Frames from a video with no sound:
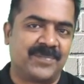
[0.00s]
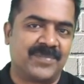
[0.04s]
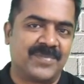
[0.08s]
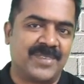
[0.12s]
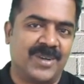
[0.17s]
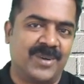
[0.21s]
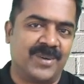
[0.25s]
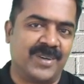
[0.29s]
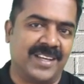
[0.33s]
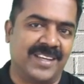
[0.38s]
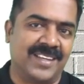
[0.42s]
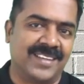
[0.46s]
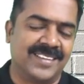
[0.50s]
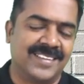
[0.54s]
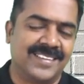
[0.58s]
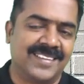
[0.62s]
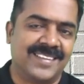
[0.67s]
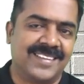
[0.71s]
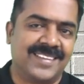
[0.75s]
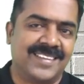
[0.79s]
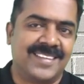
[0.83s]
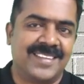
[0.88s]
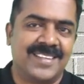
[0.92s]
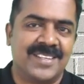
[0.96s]
Okay.
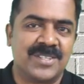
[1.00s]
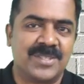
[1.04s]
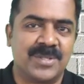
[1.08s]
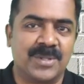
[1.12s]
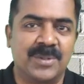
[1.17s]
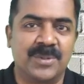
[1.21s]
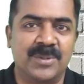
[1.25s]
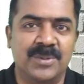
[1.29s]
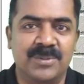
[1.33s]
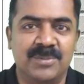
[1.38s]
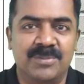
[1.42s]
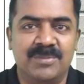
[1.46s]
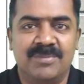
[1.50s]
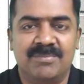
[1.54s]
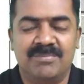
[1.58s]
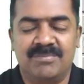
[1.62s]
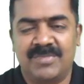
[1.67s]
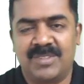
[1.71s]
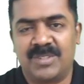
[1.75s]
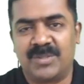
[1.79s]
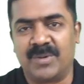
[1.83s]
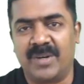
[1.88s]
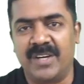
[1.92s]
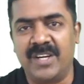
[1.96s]
So
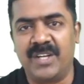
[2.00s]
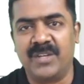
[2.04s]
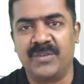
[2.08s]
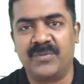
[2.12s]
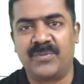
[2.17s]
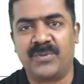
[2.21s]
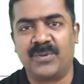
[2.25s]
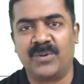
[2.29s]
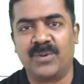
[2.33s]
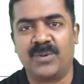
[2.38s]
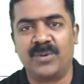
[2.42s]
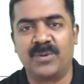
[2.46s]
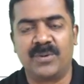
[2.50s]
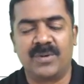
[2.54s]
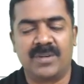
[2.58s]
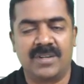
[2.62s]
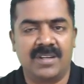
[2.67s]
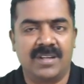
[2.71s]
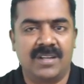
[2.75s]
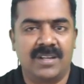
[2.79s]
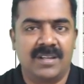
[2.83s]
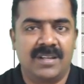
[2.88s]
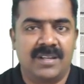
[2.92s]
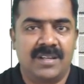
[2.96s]

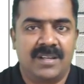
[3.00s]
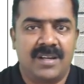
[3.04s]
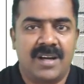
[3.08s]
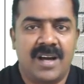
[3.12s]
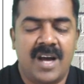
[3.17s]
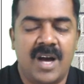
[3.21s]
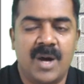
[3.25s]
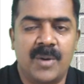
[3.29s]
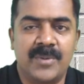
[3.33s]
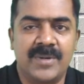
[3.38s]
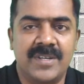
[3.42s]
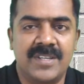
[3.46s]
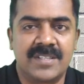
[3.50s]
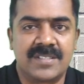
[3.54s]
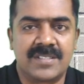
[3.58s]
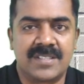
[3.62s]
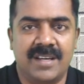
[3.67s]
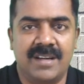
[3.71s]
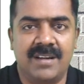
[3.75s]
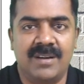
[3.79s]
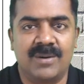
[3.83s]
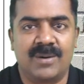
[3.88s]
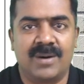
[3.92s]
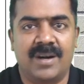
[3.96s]
24 hours
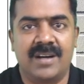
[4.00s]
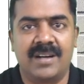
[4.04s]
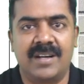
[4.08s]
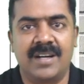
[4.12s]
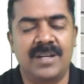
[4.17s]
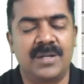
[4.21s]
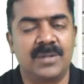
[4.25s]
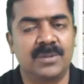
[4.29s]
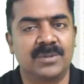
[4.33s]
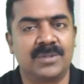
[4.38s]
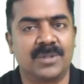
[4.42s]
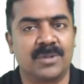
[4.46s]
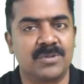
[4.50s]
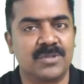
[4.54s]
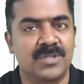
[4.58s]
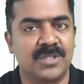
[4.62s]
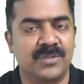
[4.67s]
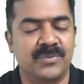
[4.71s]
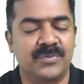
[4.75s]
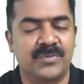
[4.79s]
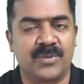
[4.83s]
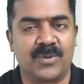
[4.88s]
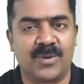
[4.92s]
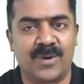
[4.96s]
into 100,
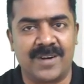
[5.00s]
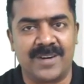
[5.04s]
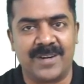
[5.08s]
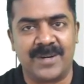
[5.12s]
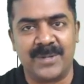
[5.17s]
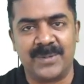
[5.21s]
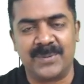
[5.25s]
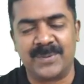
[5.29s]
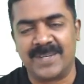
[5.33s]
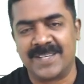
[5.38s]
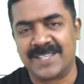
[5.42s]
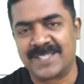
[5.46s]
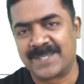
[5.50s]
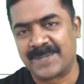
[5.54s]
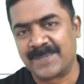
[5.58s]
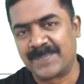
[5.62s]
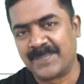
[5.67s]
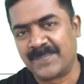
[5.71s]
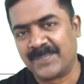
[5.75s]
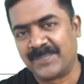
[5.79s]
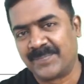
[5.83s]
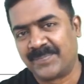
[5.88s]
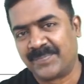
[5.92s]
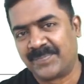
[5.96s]
2,400
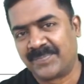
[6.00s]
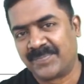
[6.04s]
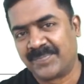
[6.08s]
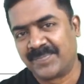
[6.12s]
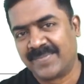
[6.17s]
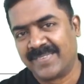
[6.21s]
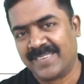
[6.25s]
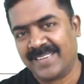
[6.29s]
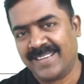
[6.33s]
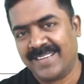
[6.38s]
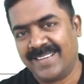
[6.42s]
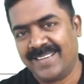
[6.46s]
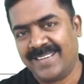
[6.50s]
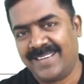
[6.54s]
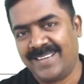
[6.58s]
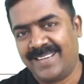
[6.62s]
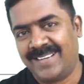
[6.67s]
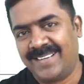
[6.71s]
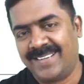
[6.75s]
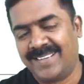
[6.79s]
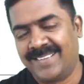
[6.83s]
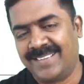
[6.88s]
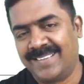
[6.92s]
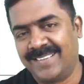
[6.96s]
units.
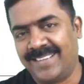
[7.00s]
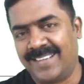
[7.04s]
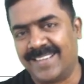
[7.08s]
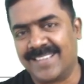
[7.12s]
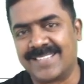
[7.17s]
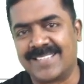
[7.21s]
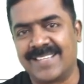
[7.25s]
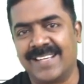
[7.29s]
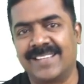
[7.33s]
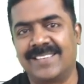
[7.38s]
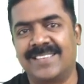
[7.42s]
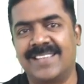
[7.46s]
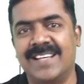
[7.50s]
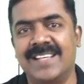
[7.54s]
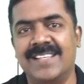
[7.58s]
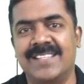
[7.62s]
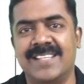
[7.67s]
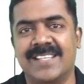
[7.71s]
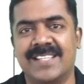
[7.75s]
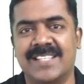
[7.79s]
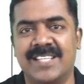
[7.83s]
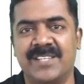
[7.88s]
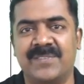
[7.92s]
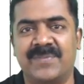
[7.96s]
Let us take
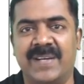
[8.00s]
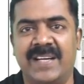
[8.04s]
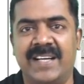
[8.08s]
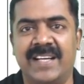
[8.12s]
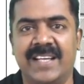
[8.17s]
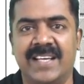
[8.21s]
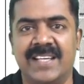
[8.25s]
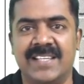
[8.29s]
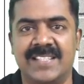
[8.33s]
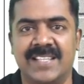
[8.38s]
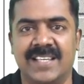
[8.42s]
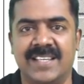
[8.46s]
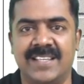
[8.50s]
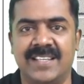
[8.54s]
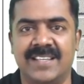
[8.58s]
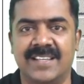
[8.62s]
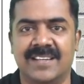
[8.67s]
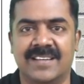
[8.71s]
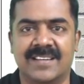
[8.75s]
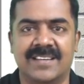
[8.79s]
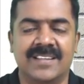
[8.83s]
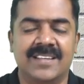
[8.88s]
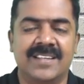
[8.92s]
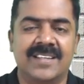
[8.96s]
365 days a
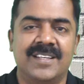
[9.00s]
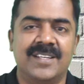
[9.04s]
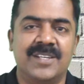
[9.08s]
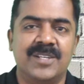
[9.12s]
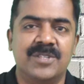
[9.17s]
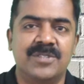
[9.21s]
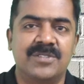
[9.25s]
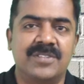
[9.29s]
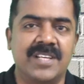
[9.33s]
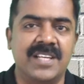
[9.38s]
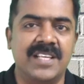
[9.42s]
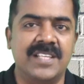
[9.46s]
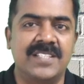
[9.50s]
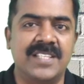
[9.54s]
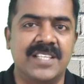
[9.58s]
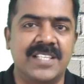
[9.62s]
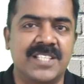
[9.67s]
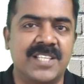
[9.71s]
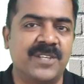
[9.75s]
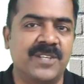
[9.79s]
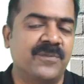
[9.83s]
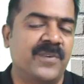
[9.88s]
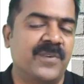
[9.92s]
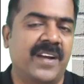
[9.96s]
year.
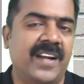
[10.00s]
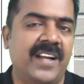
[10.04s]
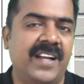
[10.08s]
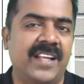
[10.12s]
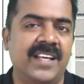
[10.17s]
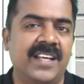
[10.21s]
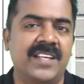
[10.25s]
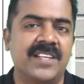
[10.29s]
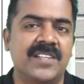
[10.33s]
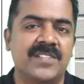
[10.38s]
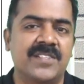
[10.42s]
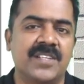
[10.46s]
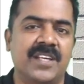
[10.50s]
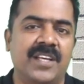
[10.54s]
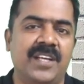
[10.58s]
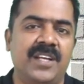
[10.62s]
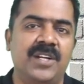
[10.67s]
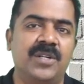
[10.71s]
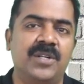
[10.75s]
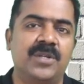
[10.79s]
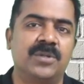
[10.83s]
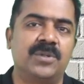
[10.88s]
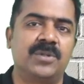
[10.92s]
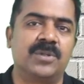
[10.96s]
365 days
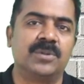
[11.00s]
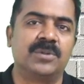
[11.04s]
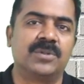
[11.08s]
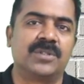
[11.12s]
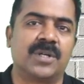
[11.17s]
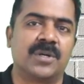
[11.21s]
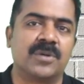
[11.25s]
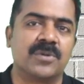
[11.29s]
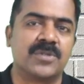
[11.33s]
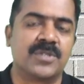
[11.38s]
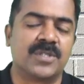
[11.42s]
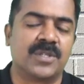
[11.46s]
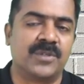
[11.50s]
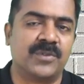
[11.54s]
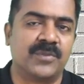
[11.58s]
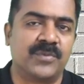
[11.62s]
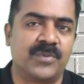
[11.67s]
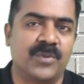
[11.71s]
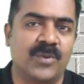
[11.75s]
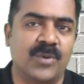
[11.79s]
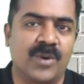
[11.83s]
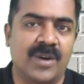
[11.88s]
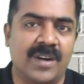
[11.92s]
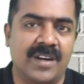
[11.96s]
into
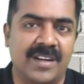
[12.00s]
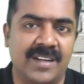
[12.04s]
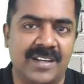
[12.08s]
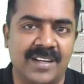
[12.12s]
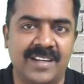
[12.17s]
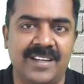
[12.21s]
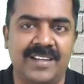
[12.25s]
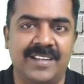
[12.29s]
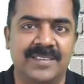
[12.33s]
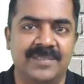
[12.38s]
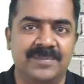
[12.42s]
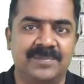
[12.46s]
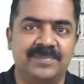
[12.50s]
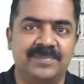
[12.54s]
2,400.